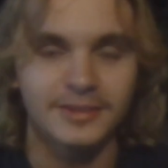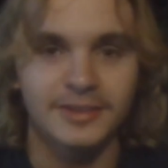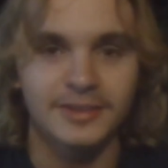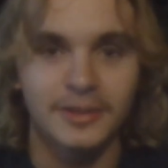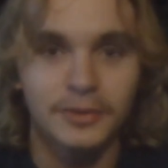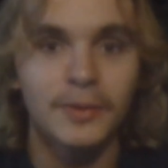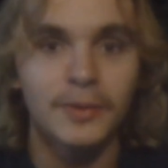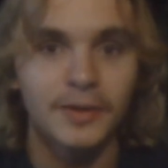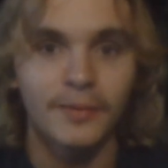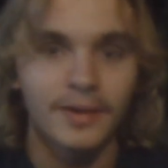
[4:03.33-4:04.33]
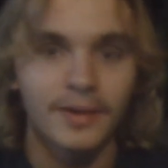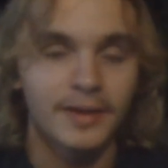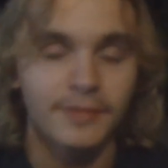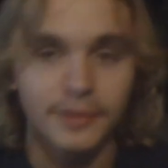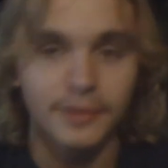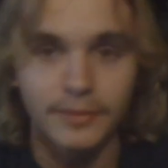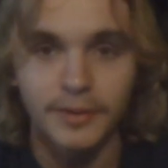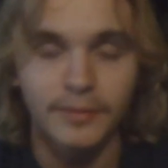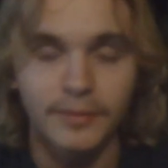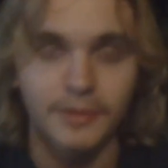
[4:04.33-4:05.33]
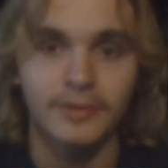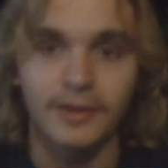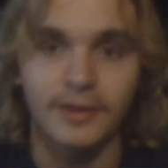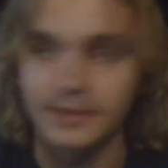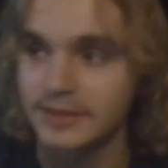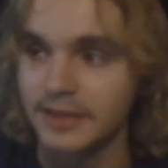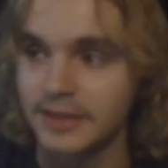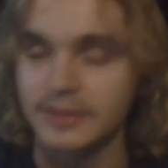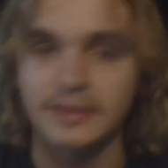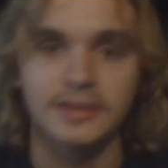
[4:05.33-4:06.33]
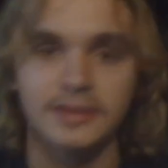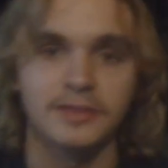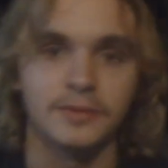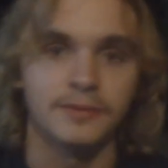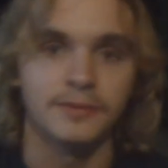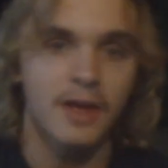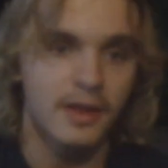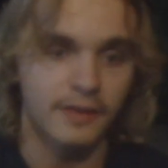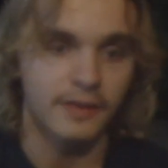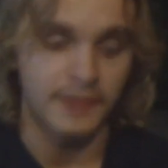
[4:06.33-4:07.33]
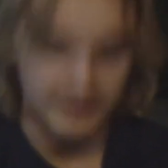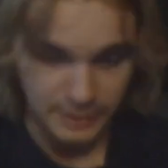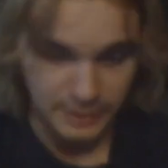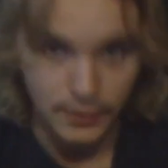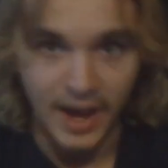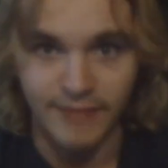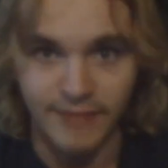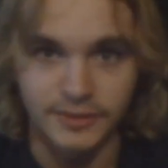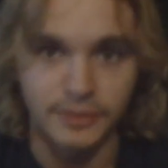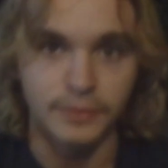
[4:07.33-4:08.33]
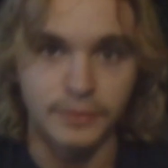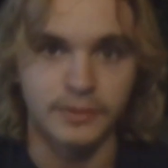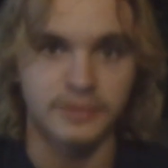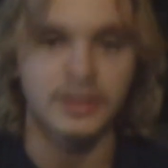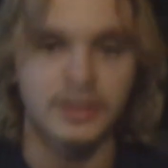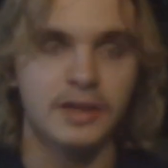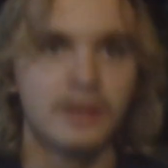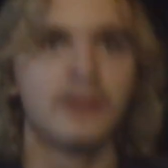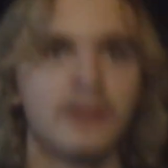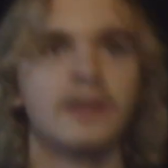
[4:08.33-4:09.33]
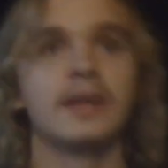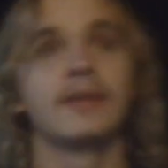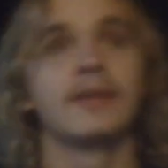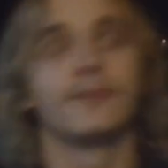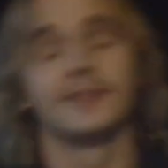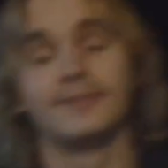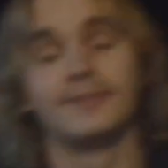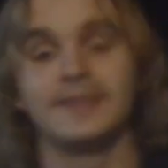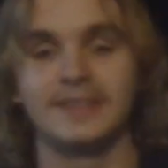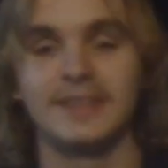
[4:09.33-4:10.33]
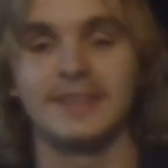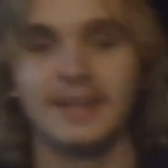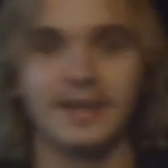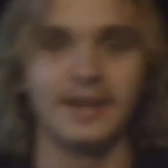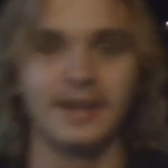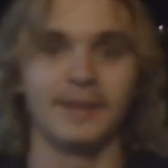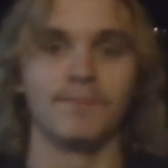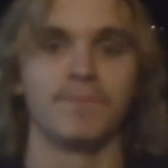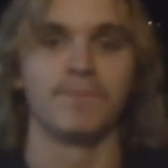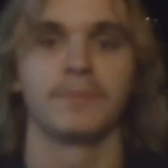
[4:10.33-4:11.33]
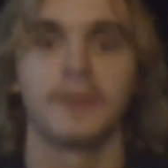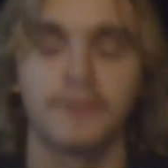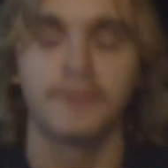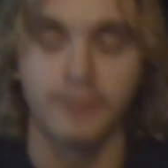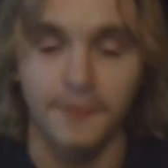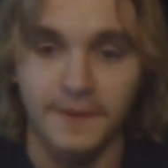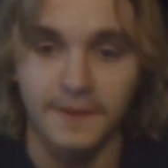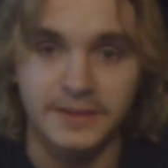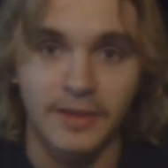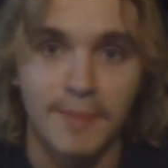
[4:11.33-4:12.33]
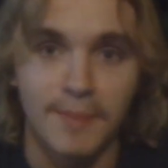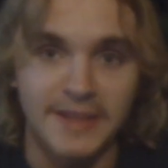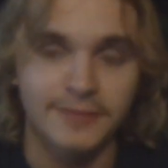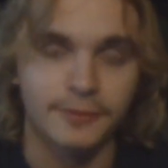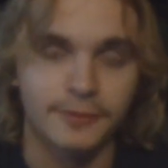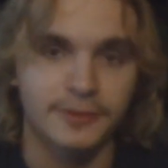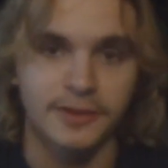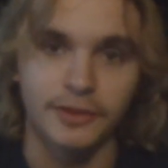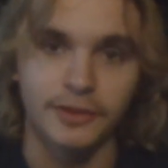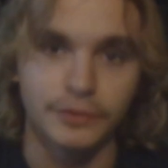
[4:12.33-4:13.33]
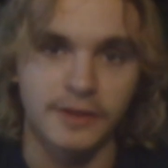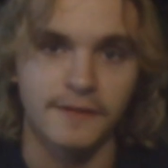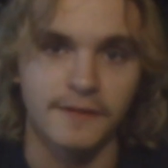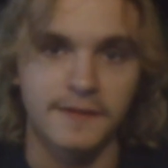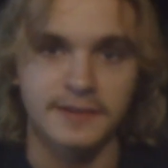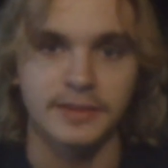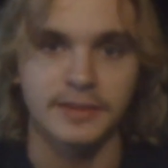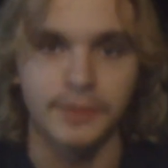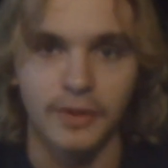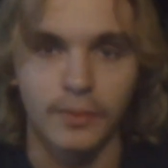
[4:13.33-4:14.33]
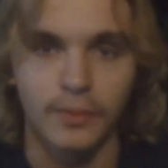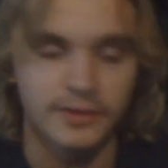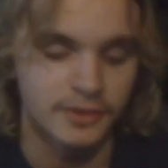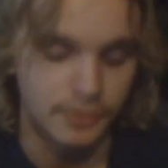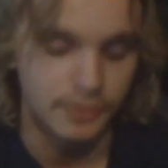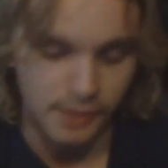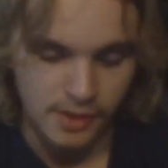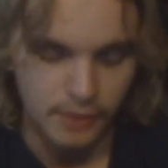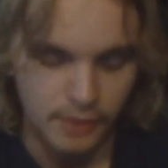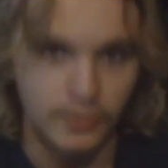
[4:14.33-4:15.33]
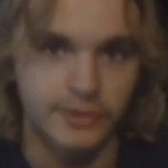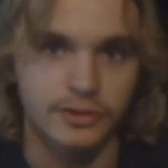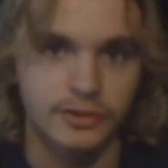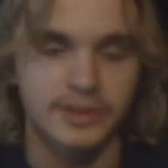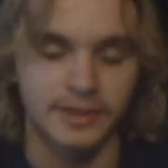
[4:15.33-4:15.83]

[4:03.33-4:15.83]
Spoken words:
what you want. And if you do what you want, you can't stay consistent with the things that you have to do, because for some reason the things that are best for us are usually the things that we don't want to do, which does kind of suck.